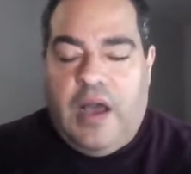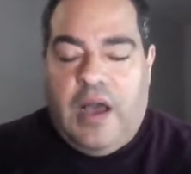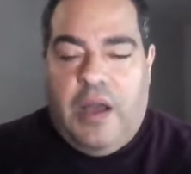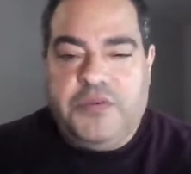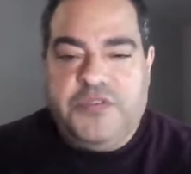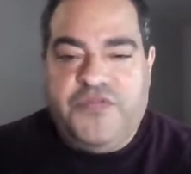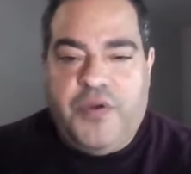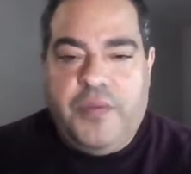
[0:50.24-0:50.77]
I
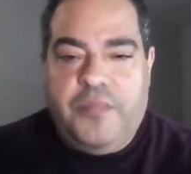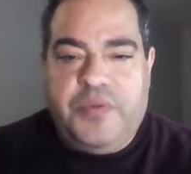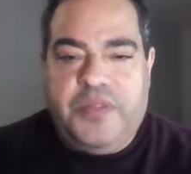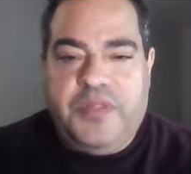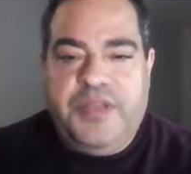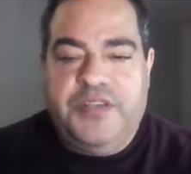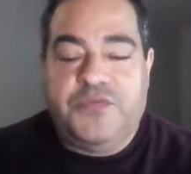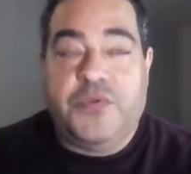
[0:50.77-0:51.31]
was very
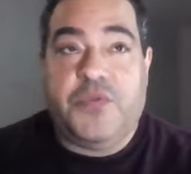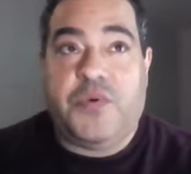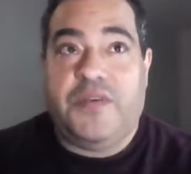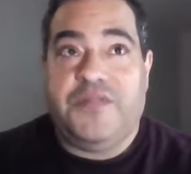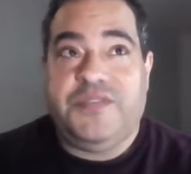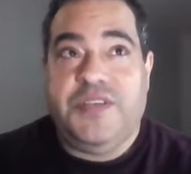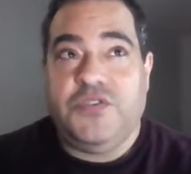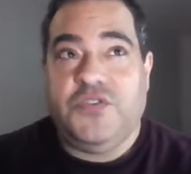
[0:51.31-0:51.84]
pleased with what
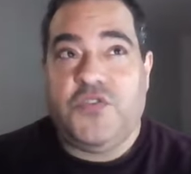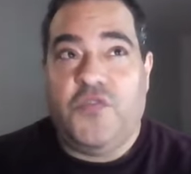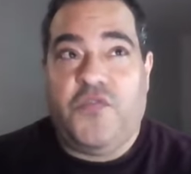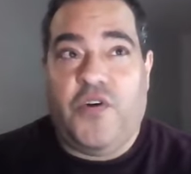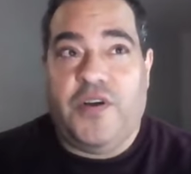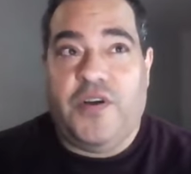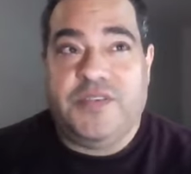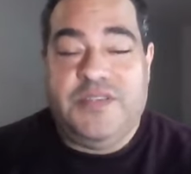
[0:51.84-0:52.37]
I've seen so
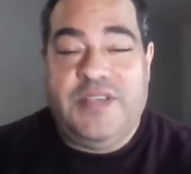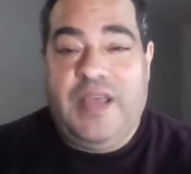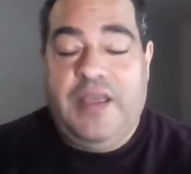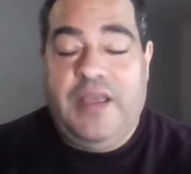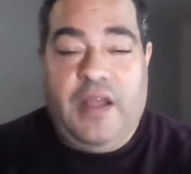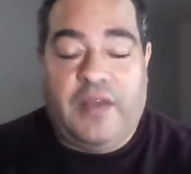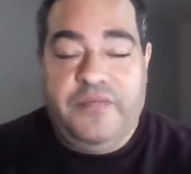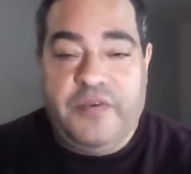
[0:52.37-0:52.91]
far to
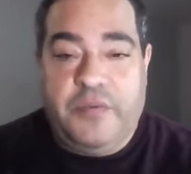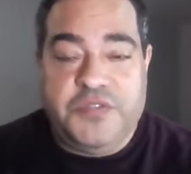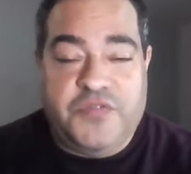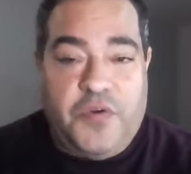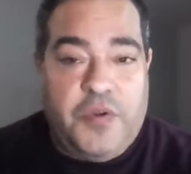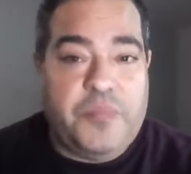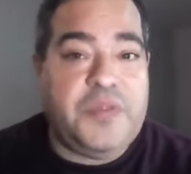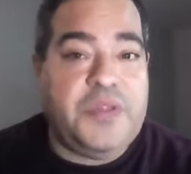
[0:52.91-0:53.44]
date. I was
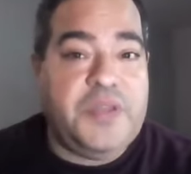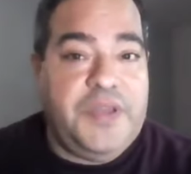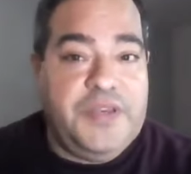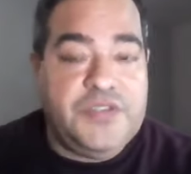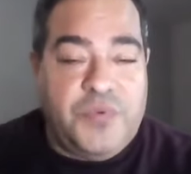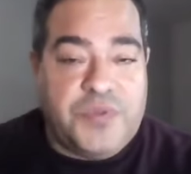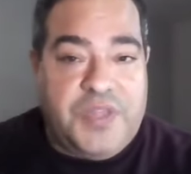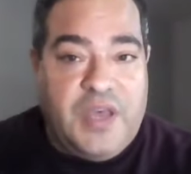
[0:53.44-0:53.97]
very
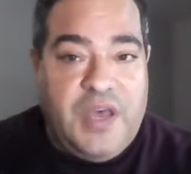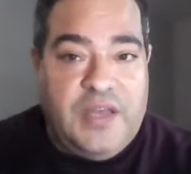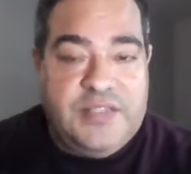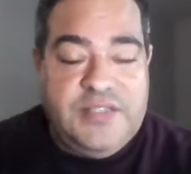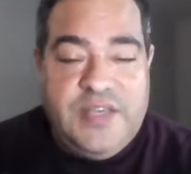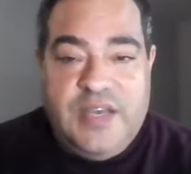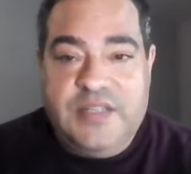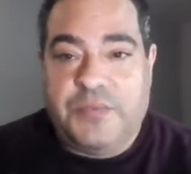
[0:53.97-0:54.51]
pleased with the
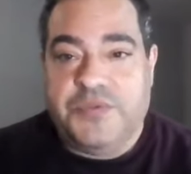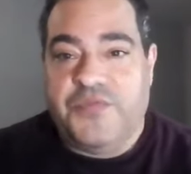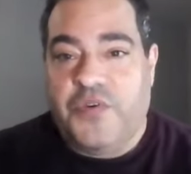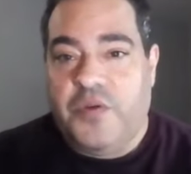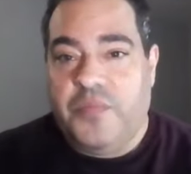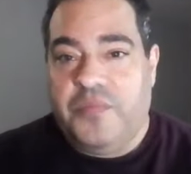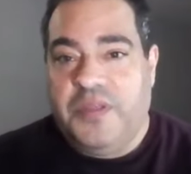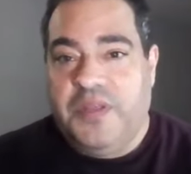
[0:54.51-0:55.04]
content. I was
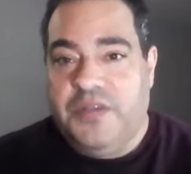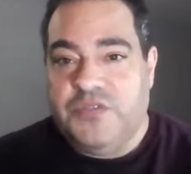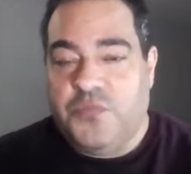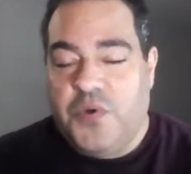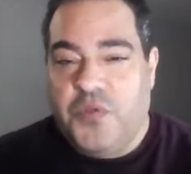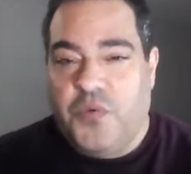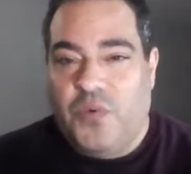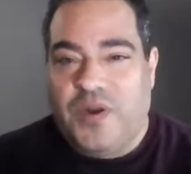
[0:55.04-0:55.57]
very pleased
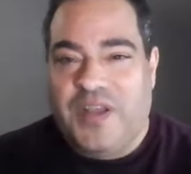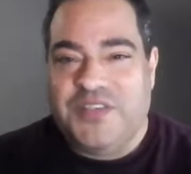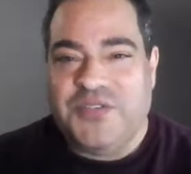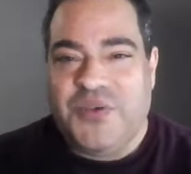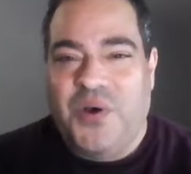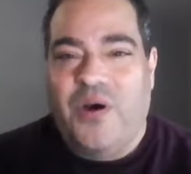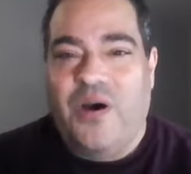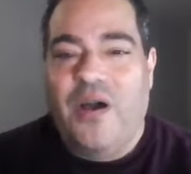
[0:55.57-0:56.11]
with what I
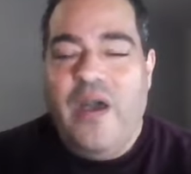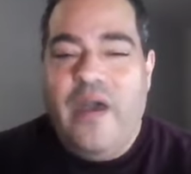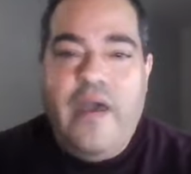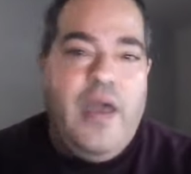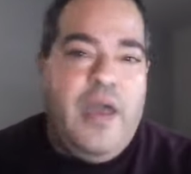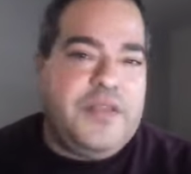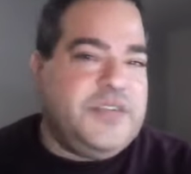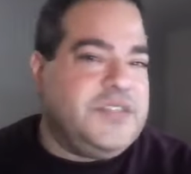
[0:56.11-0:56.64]
saw.
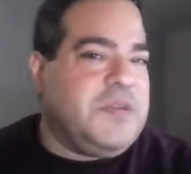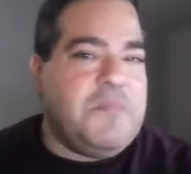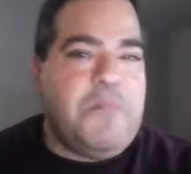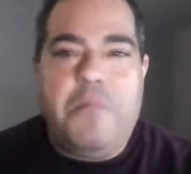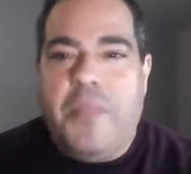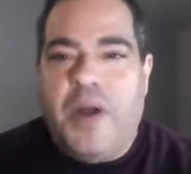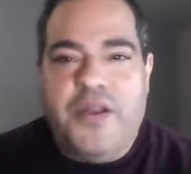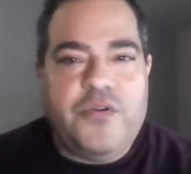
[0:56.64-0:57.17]
Just
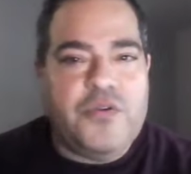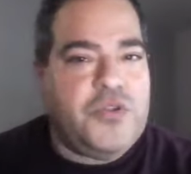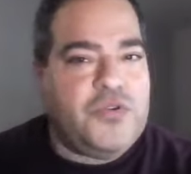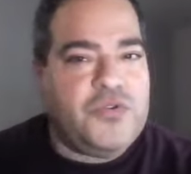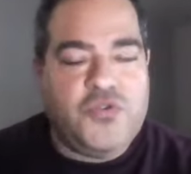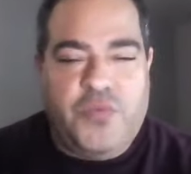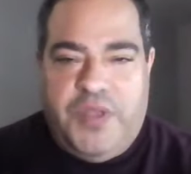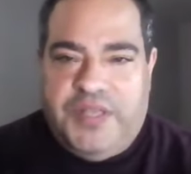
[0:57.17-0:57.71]
minor little
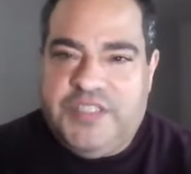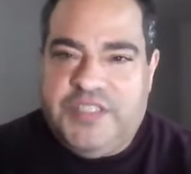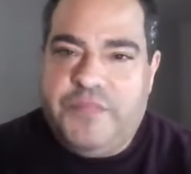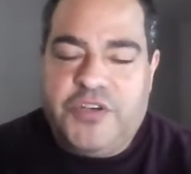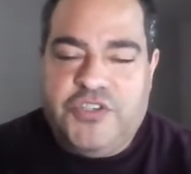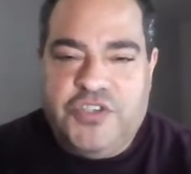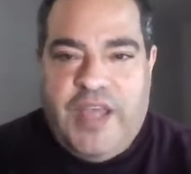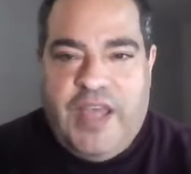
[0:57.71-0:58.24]
tweaks,
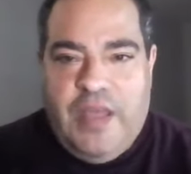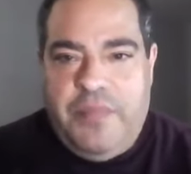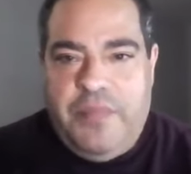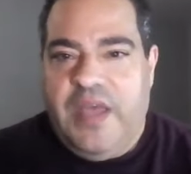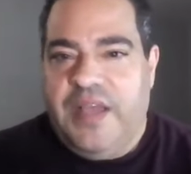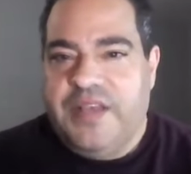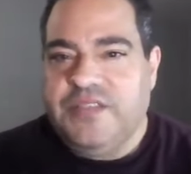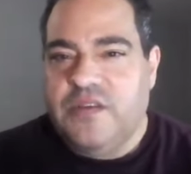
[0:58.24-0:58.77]
especially
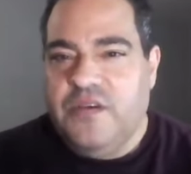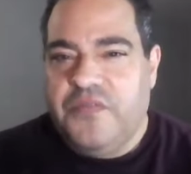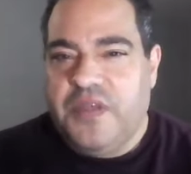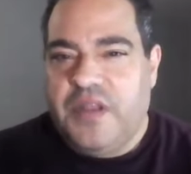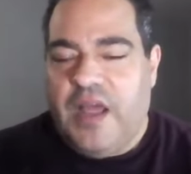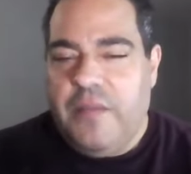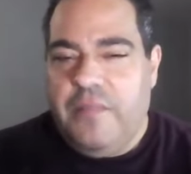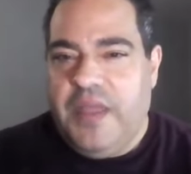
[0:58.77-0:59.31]
APA stuff
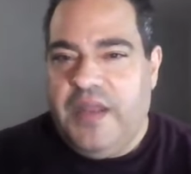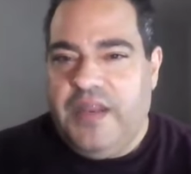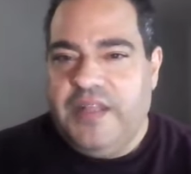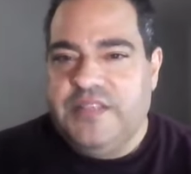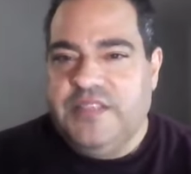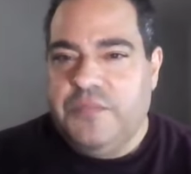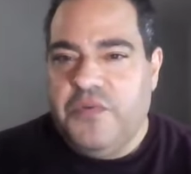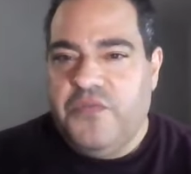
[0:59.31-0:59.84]
that I may
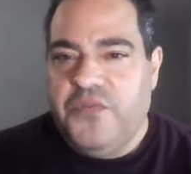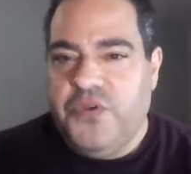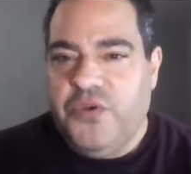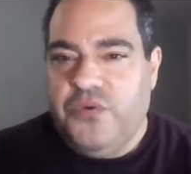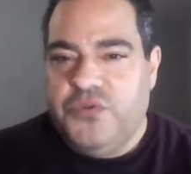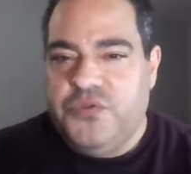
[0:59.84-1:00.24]
need some of you